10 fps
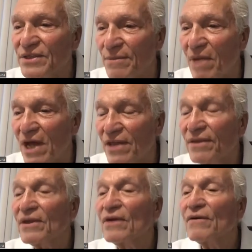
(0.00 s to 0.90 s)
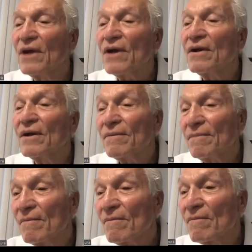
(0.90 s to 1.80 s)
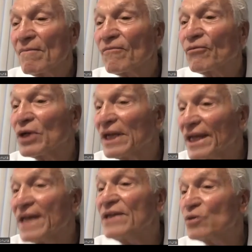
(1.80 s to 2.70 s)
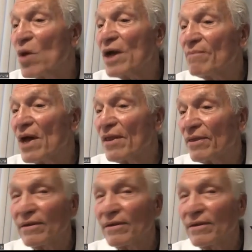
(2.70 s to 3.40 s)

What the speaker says: month for at least 1 month.